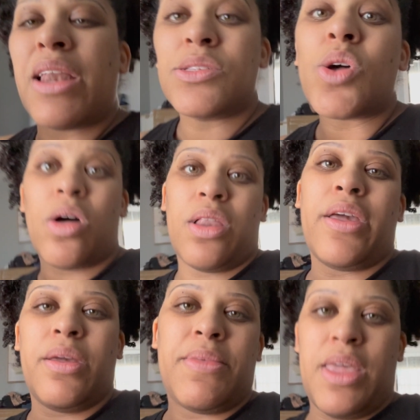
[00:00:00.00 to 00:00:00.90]
is all I
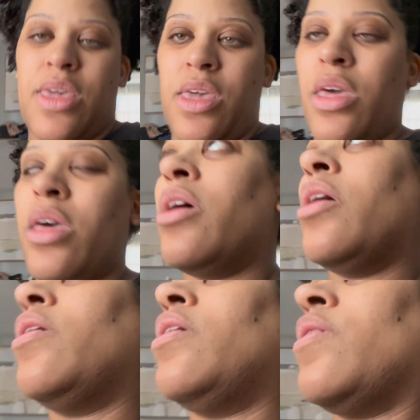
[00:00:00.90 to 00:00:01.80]
am taking.
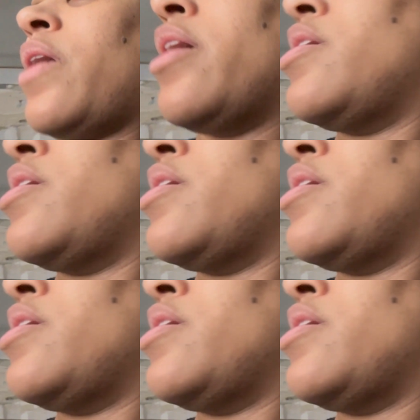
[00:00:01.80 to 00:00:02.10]
Okay.